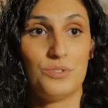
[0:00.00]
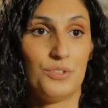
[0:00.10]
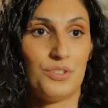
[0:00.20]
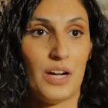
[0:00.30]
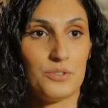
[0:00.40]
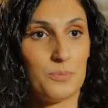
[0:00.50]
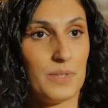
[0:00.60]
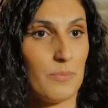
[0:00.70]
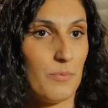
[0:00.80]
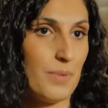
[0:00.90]
learn how to
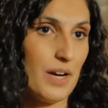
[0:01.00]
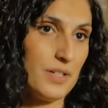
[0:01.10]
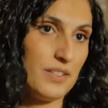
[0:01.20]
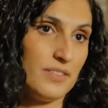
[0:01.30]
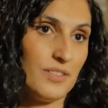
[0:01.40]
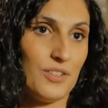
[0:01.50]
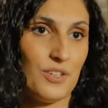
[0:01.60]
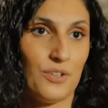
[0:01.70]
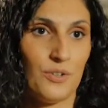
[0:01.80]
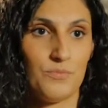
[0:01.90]
become a parent
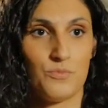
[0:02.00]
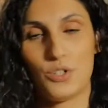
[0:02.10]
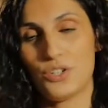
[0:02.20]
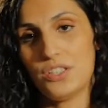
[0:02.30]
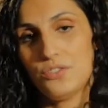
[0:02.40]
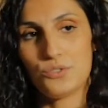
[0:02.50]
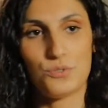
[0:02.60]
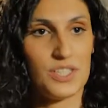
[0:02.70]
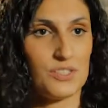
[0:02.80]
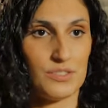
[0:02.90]
or regarding
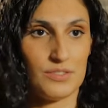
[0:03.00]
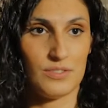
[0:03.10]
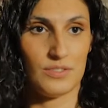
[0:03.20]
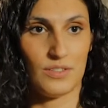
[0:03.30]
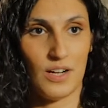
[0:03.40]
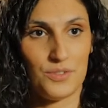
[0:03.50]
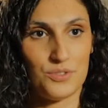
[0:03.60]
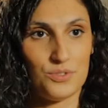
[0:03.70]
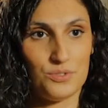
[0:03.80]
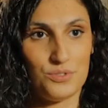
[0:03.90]
nutrition or how
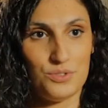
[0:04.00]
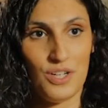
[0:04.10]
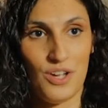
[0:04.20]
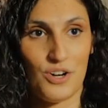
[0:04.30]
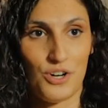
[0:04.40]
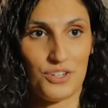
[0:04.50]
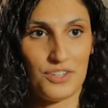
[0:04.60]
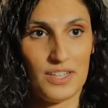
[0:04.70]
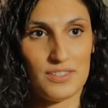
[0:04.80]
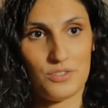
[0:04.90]
to
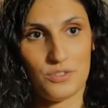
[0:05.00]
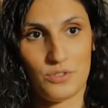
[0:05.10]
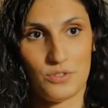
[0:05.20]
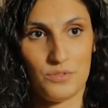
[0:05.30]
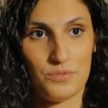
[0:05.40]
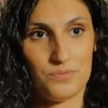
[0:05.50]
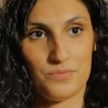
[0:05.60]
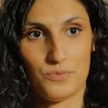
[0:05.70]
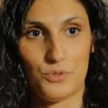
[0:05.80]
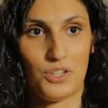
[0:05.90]
organize your
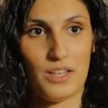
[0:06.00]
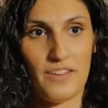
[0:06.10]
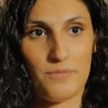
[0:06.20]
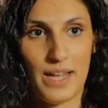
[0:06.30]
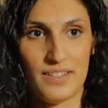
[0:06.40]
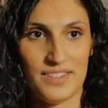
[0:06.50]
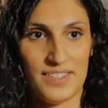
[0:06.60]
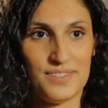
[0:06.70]
work-life balance.